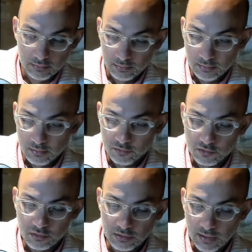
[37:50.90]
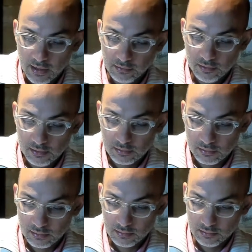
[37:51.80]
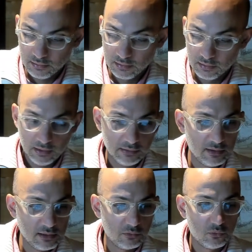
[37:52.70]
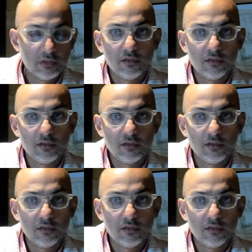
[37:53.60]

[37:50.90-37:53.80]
So yeah, I think with